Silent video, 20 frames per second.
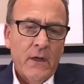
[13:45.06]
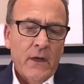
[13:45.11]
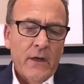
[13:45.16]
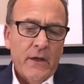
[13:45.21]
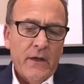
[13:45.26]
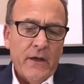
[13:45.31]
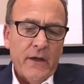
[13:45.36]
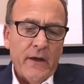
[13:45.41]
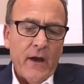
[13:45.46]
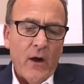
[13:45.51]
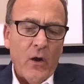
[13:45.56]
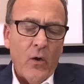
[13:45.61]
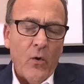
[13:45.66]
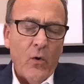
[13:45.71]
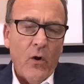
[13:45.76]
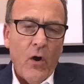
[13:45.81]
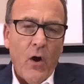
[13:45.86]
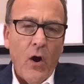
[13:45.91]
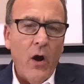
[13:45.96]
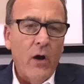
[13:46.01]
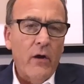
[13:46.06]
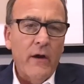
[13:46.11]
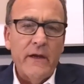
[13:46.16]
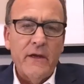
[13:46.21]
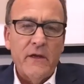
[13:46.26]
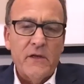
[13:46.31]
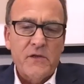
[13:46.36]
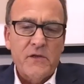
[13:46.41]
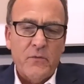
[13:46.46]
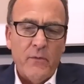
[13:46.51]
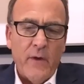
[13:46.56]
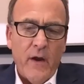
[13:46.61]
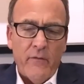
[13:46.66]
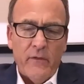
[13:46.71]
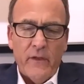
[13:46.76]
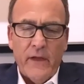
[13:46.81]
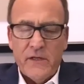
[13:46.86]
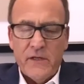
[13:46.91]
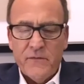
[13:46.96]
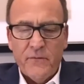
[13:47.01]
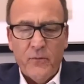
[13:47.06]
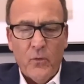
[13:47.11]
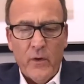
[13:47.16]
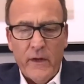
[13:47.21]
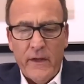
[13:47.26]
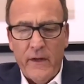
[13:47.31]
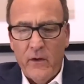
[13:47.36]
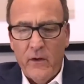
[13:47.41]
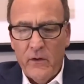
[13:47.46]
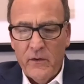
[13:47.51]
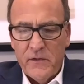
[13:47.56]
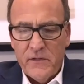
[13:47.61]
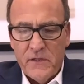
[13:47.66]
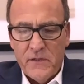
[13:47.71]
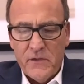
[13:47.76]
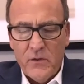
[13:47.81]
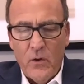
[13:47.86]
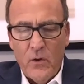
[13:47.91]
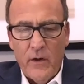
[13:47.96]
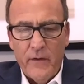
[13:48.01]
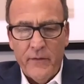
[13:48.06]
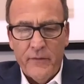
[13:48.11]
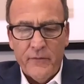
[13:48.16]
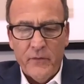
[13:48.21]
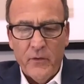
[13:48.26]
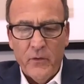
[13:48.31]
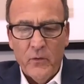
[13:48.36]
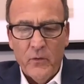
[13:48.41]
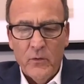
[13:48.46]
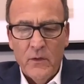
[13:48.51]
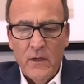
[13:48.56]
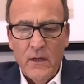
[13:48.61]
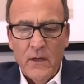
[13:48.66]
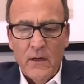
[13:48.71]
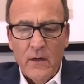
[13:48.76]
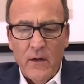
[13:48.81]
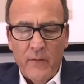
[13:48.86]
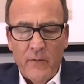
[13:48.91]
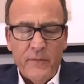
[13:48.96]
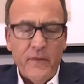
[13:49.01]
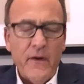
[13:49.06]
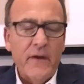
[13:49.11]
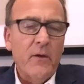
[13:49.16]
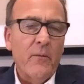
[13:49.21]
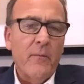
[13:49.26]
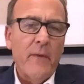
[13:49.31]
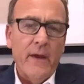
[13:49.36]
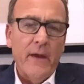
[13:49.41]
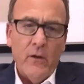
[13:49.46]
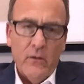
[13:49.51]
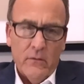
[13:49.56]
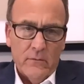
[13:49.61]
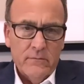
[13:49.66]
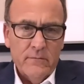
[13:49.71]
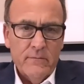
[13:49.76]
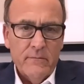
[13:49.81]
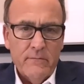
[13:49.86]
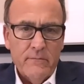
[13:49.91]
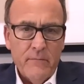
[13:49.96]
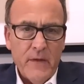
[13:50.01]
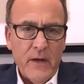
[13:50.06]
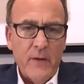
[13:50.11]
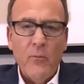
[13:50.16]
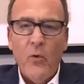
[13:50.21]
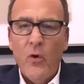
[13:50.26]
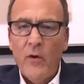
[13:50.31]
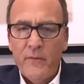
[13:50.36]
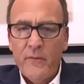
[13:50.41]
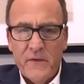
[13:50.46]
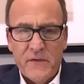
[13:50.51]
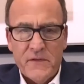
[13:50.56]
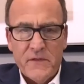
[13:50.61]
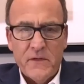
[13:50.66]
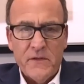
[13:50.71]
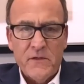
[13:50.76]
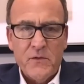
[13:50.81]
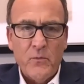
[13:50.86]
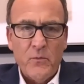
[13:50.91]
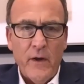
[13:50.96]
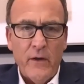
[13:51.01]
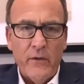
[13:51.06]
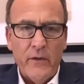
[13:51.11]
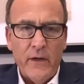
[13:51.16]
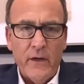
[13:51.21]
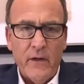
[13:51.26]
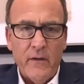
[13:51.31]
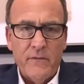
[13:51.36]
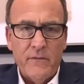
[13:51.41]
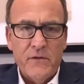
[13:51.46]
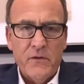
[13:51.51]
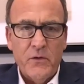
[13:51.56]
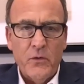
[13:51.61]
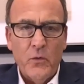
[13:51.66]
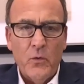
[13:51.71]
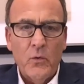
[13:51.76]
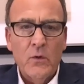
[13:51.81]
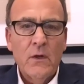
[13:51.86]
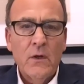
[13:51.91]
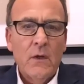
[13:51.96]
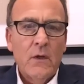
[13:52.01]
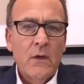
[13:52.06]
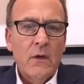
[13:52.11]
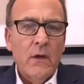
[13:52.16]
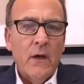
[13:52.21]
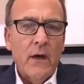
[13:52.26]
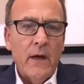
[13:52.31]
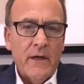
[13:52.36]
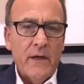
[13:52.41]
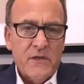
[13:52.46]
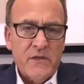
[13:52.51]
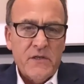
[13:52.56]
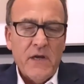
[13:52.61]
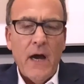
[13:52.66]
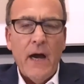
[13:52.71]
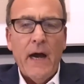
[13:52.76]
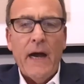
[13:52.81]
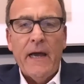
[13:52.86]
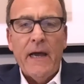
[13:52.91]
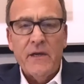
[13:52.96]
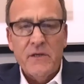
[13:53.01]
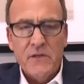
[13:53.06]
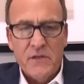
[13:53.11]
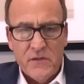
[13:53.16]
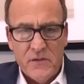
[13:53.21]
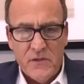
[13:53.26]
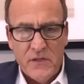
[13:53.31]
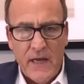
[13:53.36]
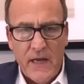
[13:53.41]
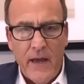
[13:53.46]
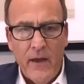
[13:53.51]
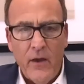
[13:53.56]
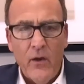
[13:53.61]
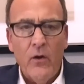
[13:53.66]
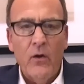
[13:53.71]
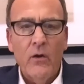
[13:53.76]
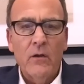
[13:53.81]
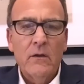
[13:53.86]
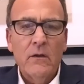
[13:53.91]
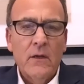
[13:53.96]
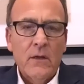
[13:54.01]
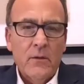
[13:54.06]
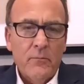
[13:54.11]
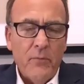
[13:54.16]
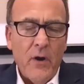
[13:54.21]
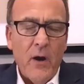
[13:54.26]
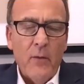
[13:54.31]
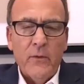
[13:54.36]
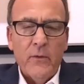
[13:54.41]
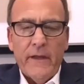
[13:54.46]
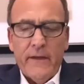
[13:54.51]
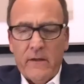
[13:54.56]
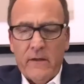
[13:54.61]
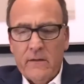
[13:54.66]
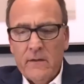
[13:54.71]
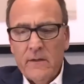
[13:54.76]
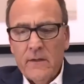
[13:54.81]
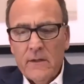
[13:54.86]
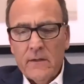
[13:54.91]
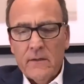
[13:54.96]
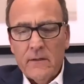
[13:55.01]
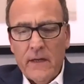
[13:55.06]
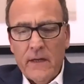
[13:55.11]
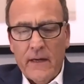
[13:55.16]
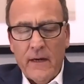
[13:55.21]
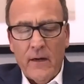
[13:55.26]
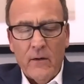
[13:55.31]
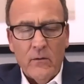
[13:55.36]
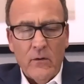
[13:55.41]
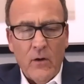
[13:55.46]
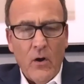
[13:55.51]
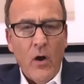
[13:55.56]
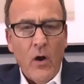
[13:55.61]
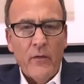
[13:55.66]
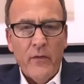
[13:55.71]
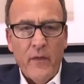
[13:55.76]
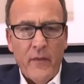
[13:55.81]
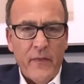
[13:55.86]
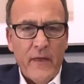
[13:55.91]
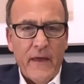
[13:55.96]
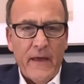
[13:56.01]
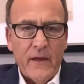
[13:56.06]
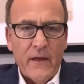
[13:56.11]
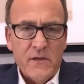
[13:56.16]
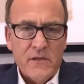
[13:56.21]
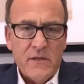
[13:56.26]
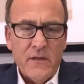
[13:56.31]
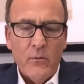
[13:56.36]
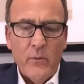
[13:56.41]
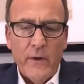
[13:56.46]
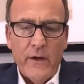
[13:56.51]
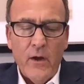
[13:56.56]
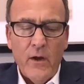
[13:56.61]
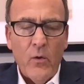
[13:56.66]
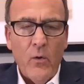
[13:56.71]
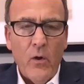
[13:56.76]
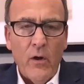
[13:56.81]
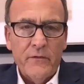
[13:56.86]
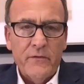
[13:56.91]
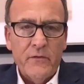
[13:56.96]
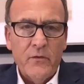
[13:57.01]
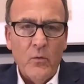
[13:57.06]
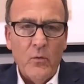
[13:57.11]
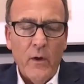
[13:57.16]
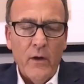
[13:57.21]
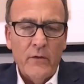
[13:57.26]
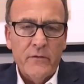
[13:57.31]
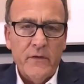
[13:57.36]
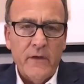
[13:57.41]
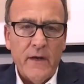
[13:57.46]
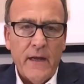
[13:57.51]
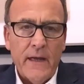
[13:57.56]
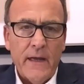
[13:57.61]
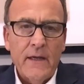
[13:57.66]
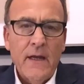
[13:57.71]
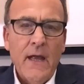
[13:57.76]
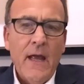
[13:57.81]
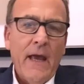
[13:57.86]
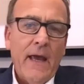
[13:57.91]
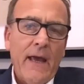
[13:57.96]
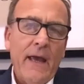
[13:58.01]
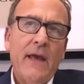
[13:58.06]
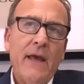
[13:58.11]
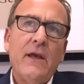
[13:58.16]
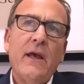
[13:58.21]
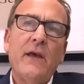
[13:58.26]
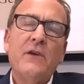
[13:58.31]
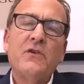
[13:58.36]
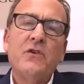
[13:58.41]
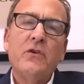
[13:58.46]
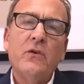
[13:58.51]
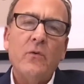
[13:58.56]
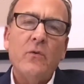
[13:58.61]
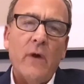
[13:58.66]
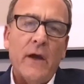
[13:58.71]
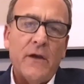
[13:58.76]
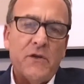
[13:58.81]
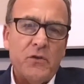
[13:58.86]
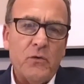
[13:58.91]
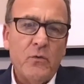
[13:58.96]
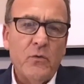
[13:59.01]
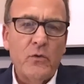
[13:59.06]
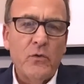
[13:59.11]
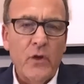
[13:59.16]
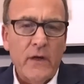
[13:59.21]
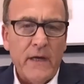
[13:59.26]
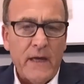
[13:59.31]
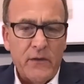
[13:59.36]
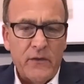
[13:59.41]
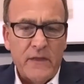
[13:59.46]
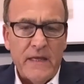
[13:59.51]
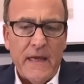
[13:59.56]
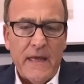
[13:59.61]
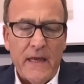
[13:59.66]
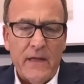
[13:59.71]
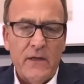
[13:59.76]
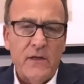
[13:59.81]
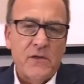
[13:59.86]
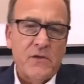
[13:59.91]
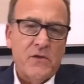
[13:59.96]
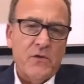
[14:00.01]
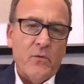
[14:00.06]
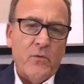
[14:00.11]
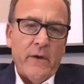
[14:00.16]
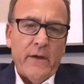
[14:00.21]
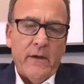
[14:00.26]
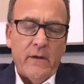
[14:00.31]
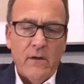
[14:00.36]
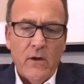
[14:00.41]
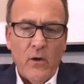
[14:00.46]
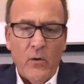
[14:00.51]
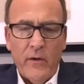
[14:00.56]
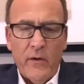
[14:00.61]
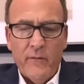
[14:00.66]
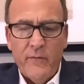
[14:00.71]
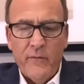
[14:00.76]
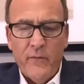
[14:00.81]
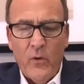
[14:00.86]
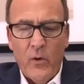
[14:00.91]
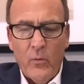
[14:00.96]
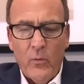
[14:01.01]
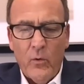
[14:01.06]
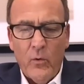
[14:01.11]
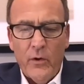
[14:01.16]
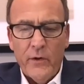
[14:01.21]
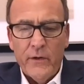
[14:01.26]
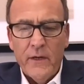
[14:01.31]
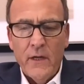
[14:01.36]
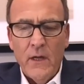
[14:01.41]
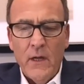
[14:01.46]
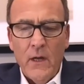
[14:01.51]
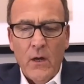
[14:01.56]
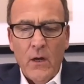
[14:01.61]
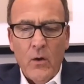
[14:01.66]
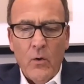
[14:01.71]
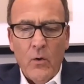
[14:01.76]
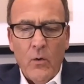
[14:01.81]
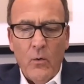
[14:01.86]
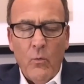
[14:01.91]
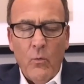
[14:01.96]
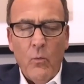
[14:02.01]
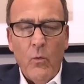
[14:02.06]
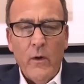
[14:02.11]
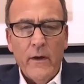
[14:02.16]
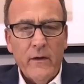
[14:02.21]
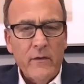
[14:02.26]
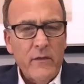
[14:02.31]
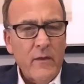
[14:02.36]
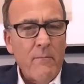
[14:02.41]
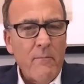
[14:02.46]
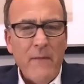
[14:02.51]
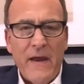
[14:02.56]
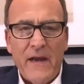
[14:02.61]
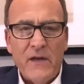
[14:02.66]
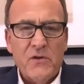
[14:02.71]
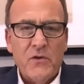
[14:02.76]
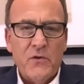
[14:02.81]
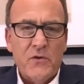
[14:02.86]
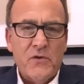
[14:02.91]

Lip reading: you know, our industry over the last 40 years has gone through a fundamental metamorphosis relative to size, scale, public, you know, all the things that we know all too well today. As you look at the industry going forward, what are the major